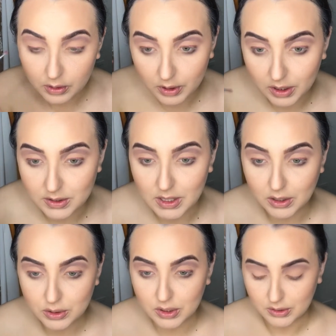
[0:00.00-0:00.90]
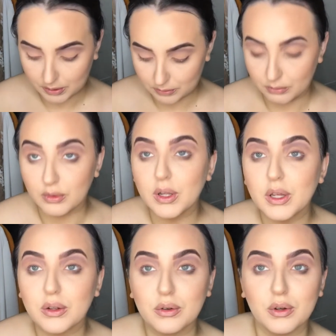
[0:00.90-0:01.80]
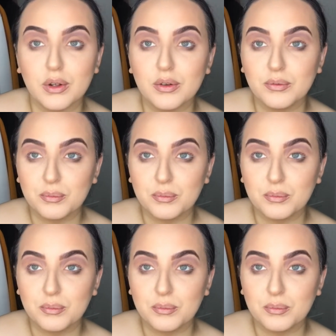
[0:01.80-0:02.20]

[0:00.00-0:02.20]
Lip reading: Okay, this actually looks really cool.